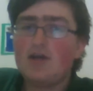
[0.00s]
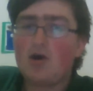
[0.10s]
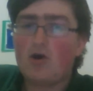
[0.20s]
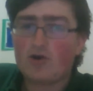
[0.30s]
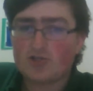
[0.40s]

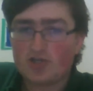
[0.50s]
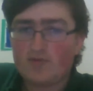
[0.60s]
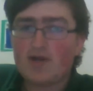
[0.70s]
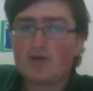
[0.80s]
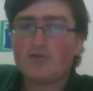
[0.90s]
Argent
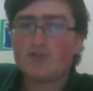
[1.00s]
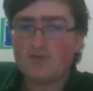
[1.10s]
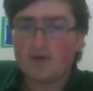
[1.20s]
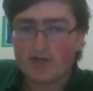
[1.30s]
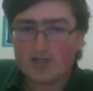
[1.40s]
Commander,
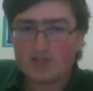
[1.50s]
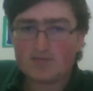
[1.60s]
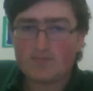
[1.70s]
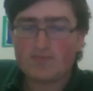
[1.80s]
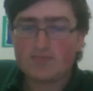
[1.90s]
Sylvanas,
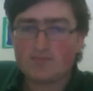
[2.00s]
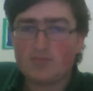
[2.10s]
to